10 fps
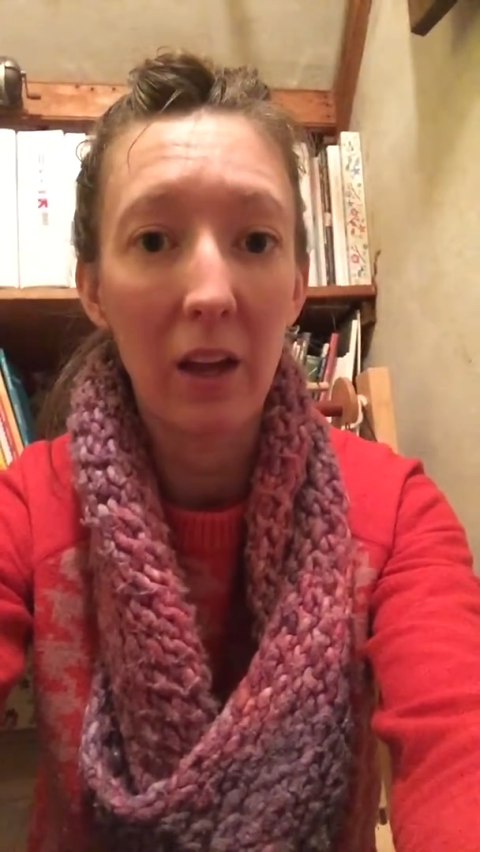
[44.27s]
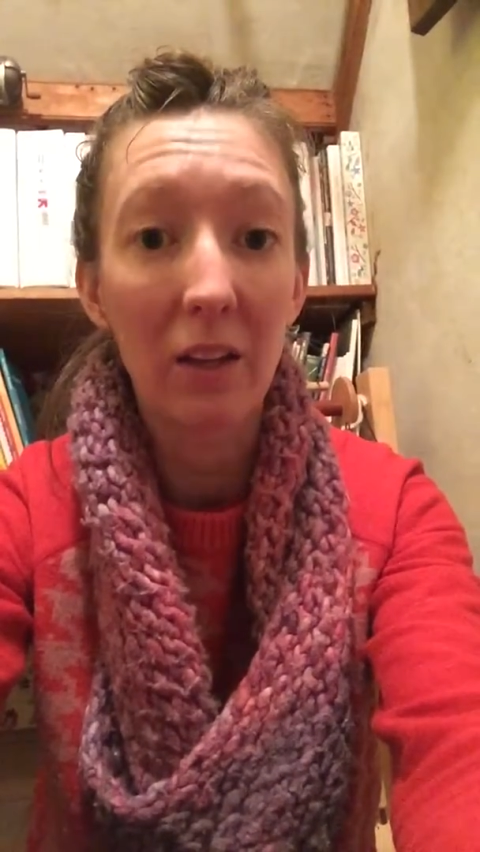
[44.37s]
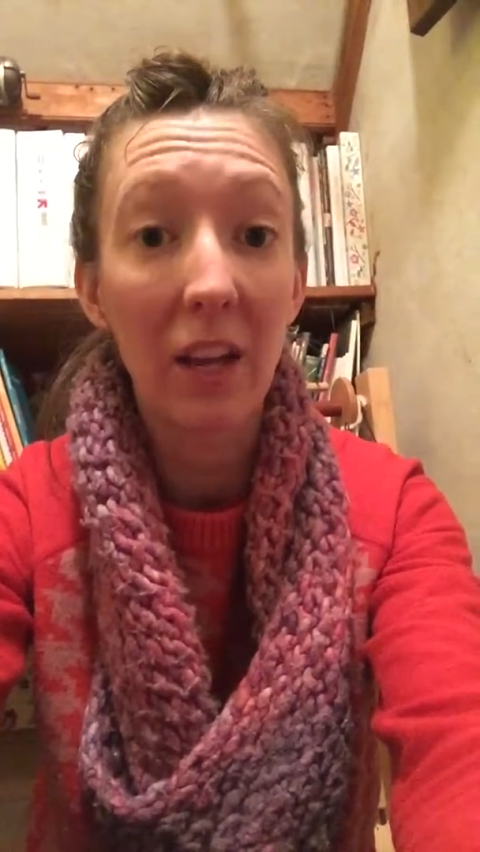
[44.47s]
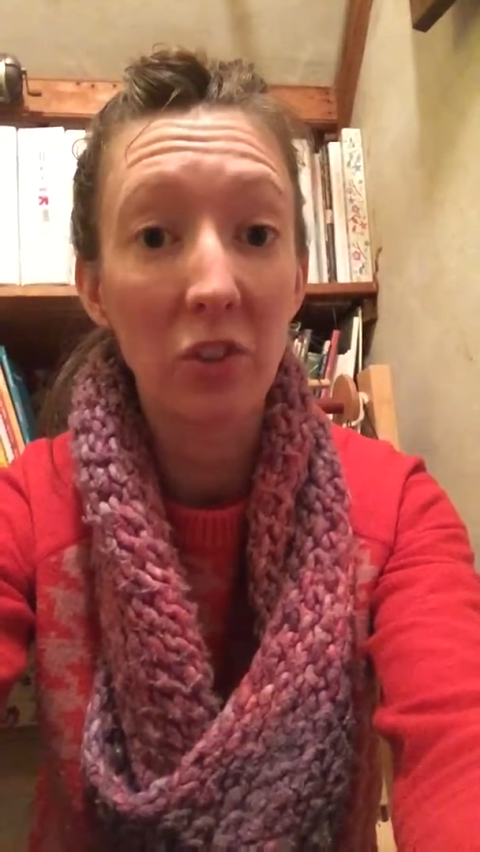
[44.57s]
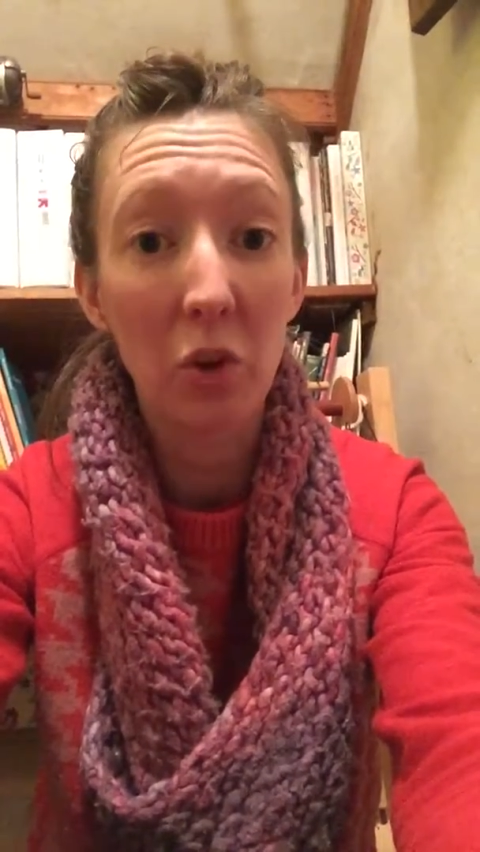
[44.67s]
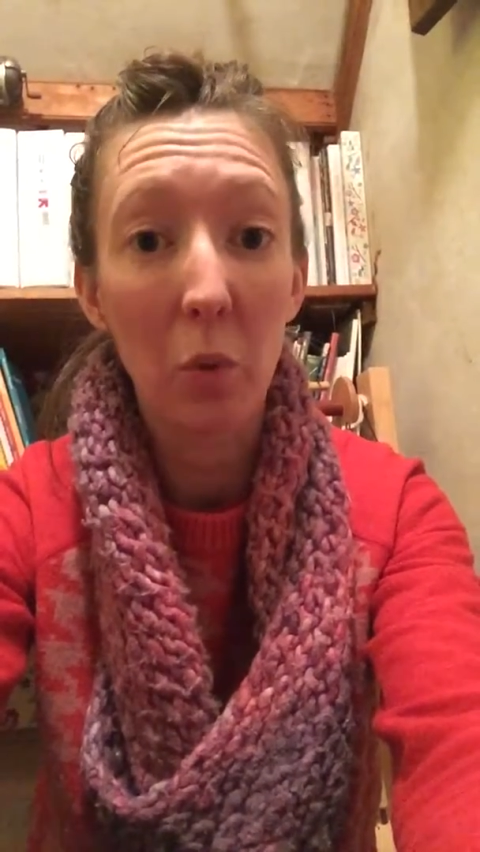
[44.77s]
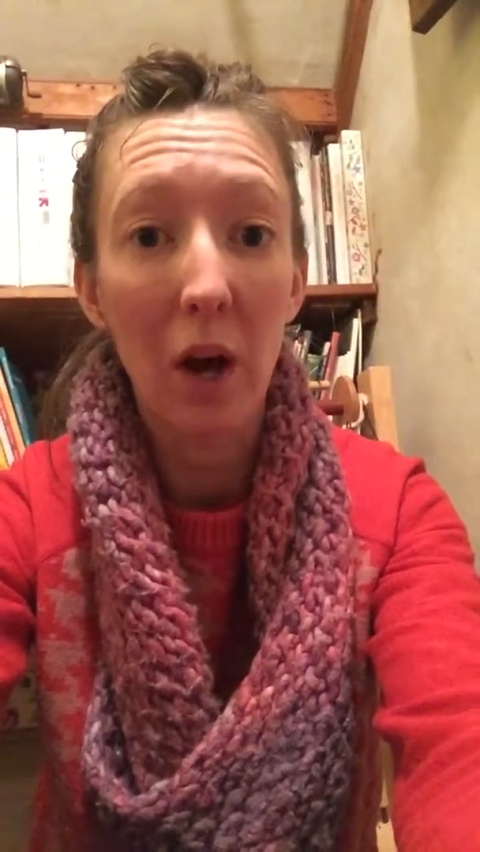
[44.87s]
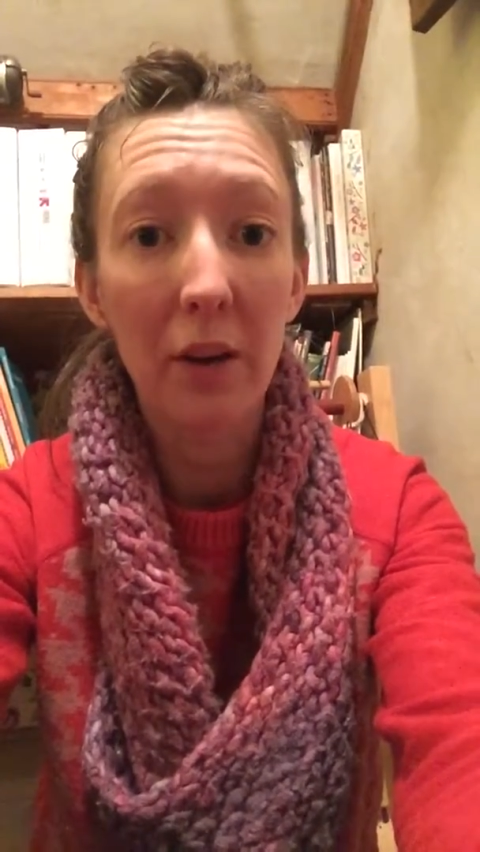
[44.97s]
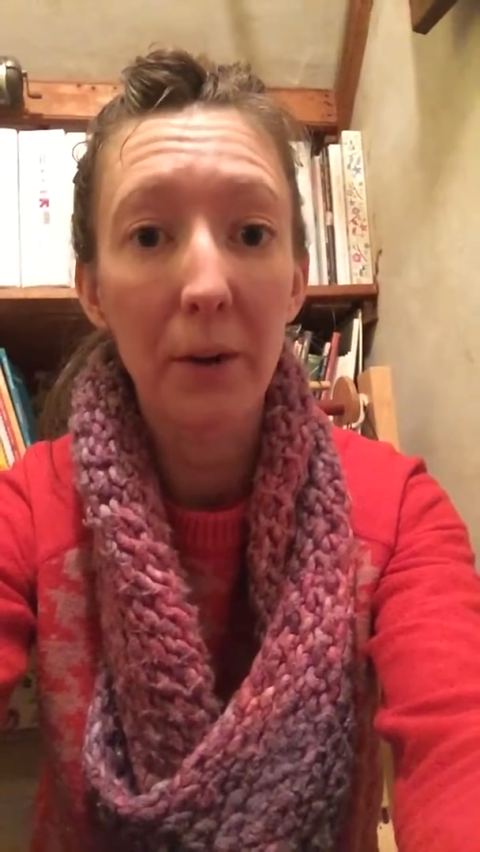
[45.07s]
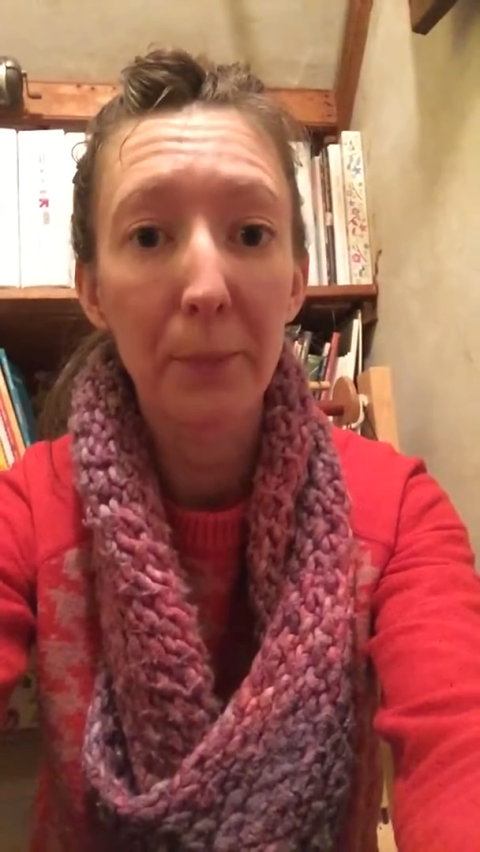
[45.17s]
nature
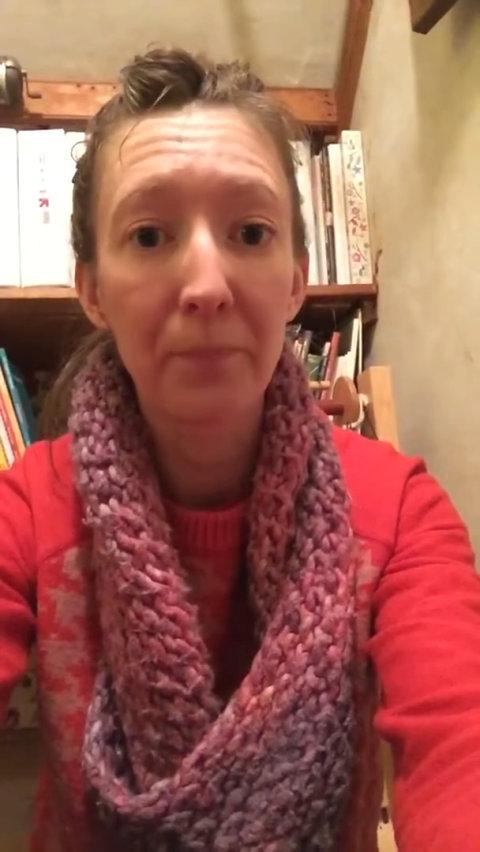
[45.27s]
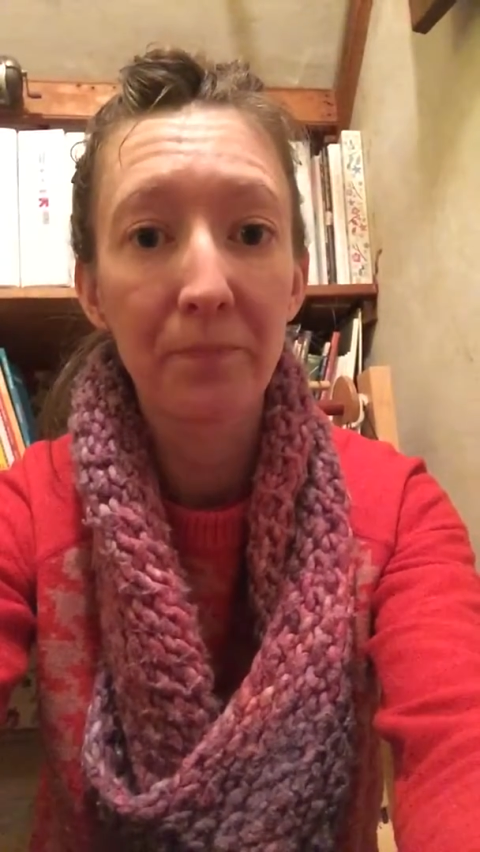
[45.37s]
walk.